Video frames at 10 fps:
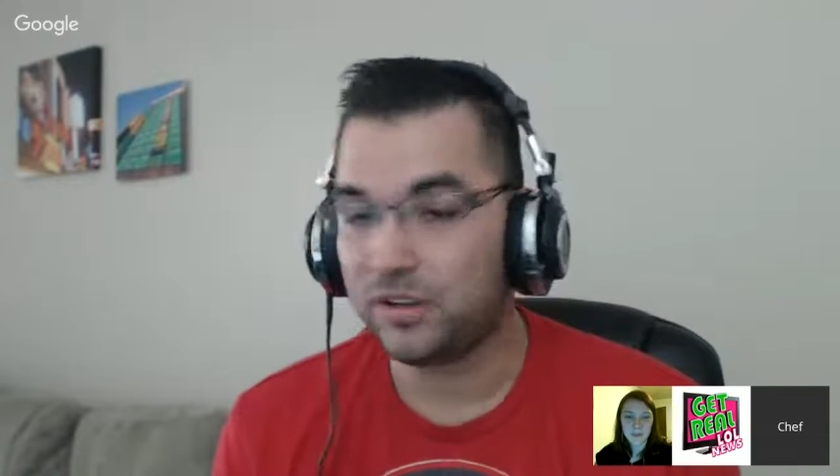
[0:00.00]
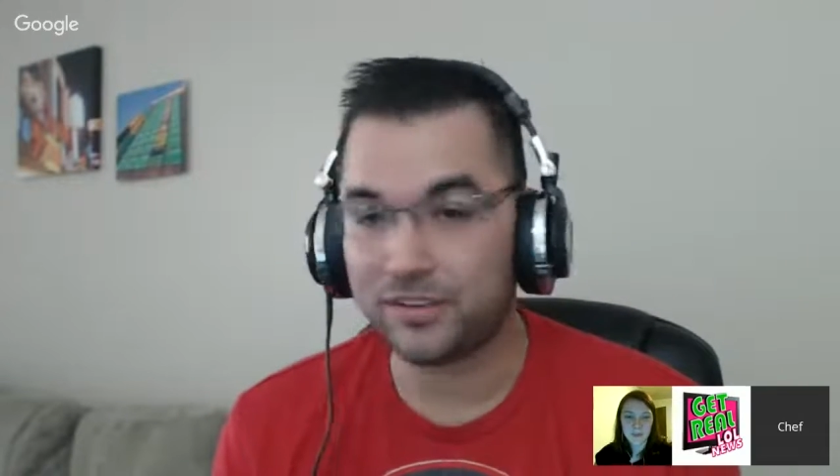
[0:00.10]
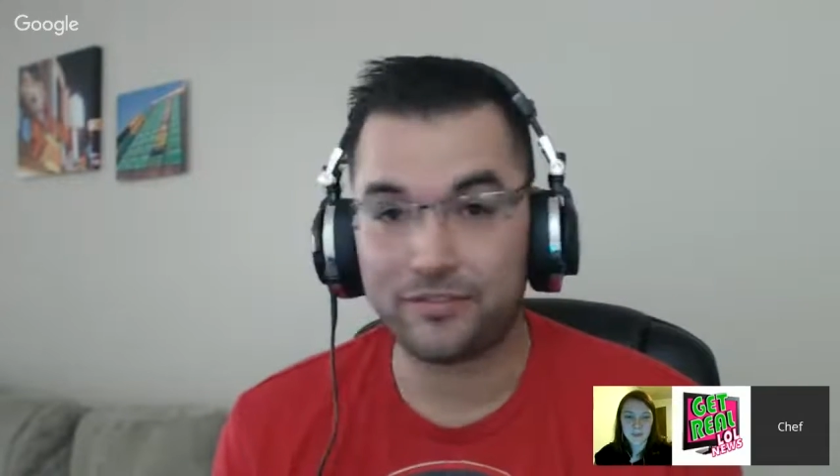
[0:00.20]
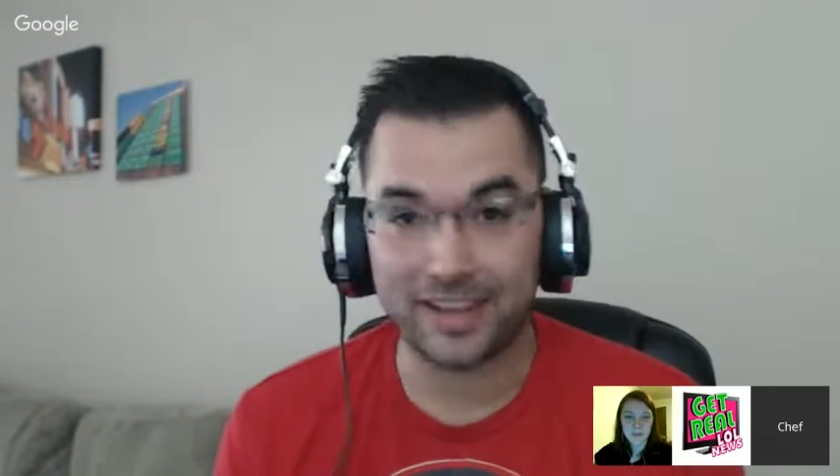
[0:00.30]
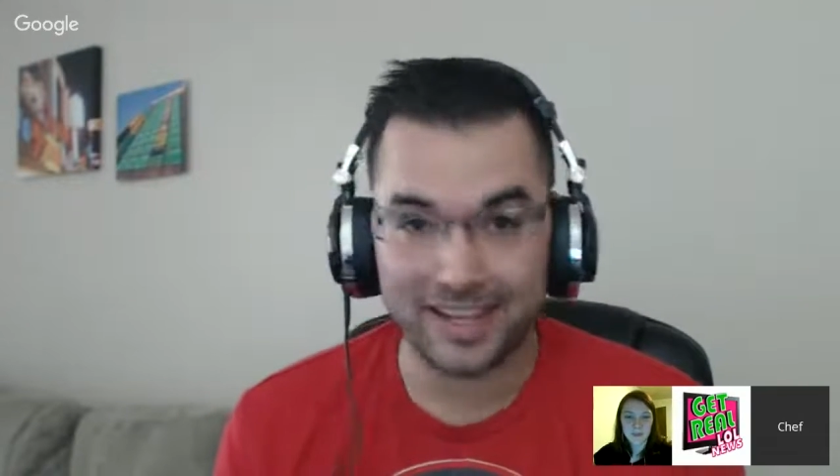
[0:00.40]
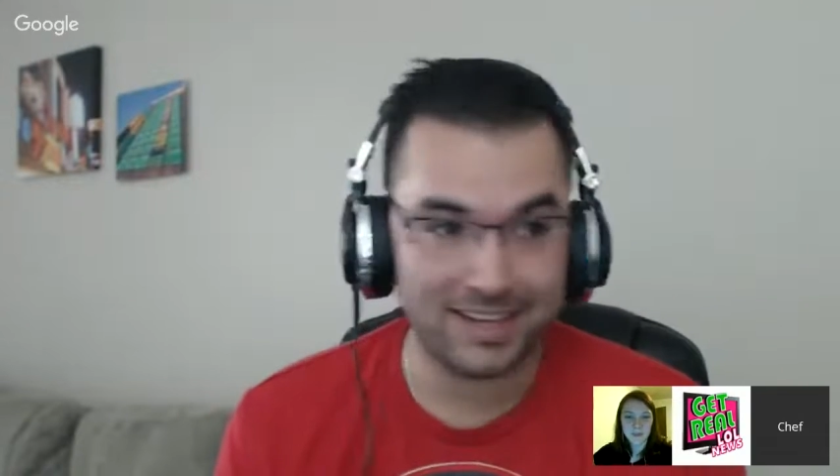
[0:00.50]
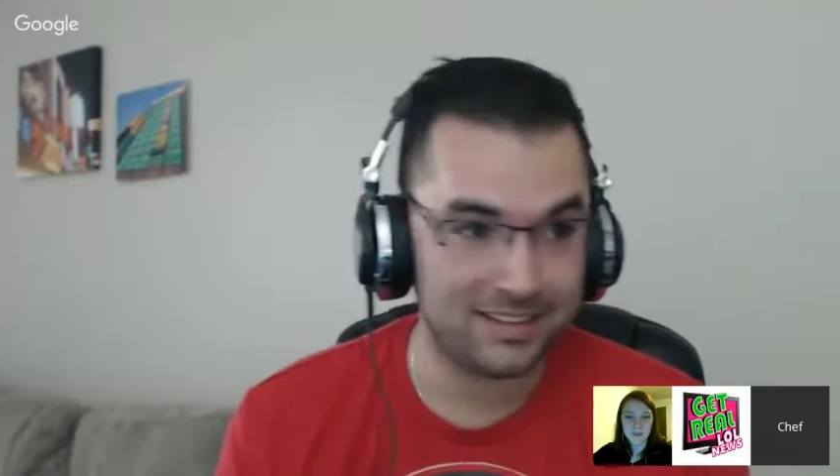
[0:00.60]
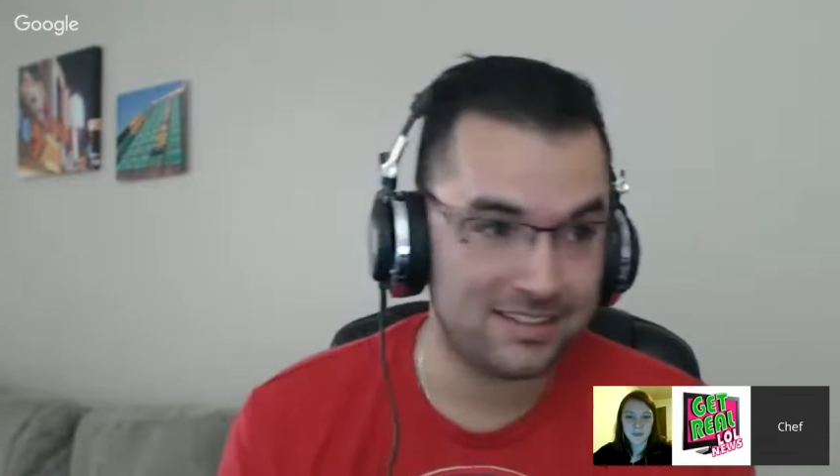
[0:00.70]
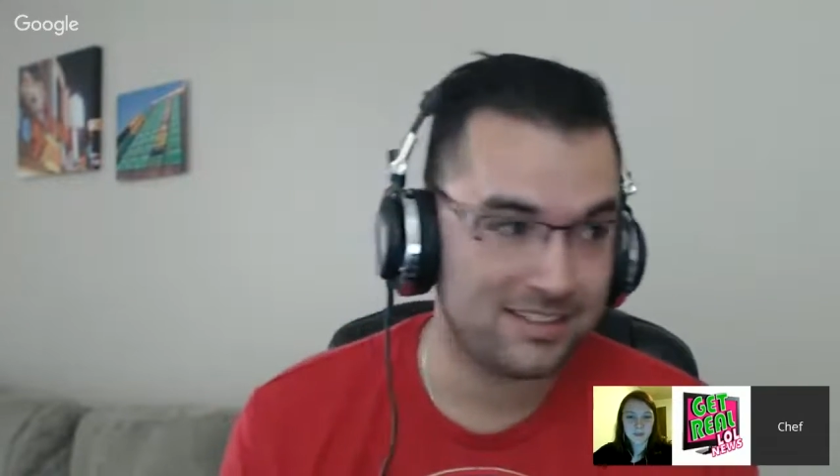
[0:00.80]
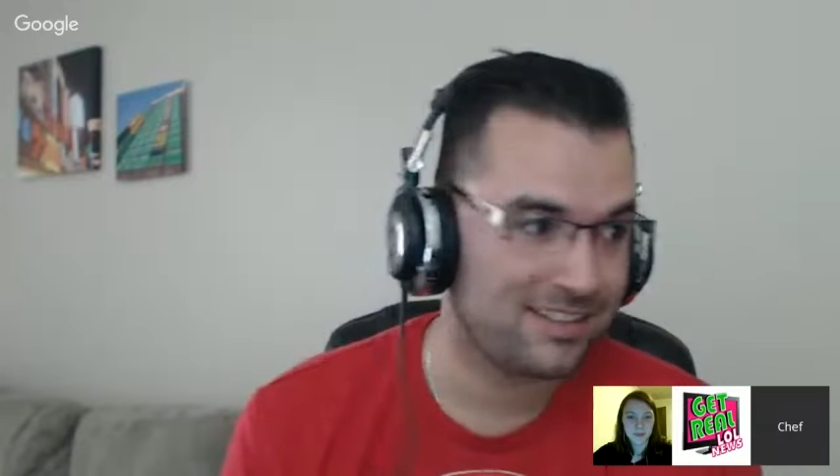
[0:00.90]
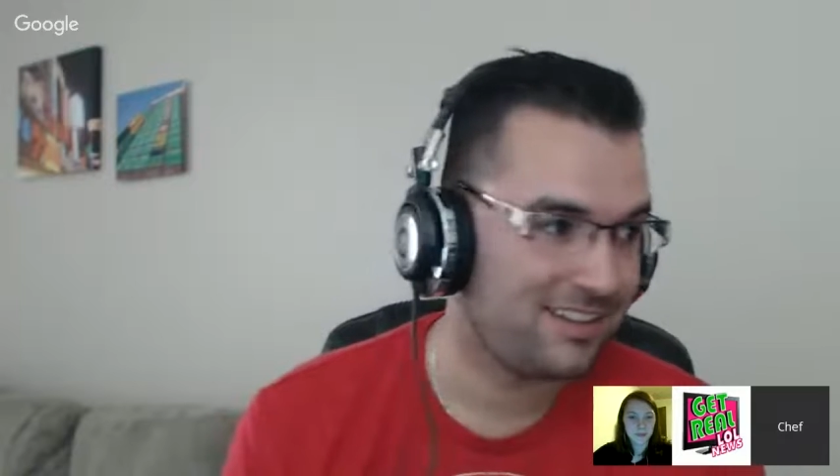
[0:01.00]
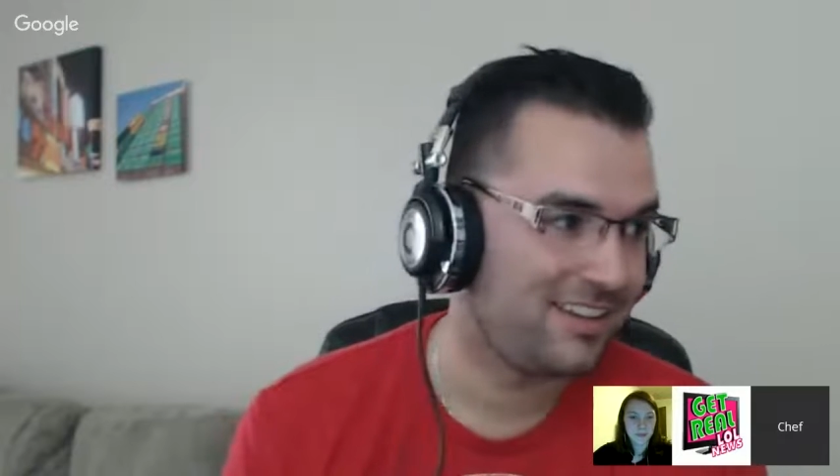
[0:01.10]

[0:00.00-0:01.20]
all the fans,